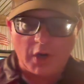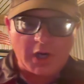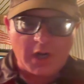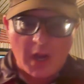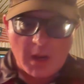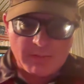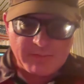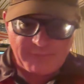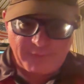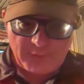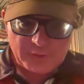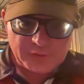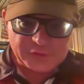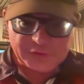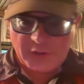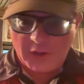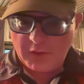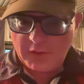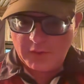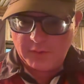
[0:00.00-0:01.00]
comfort
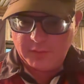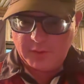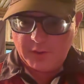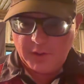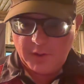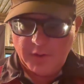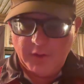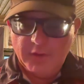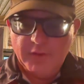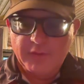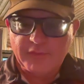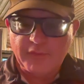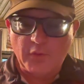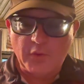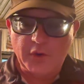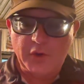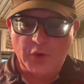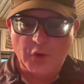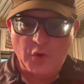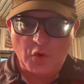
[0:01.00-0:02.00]
zone
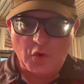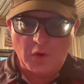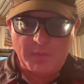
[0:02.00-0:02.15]
for your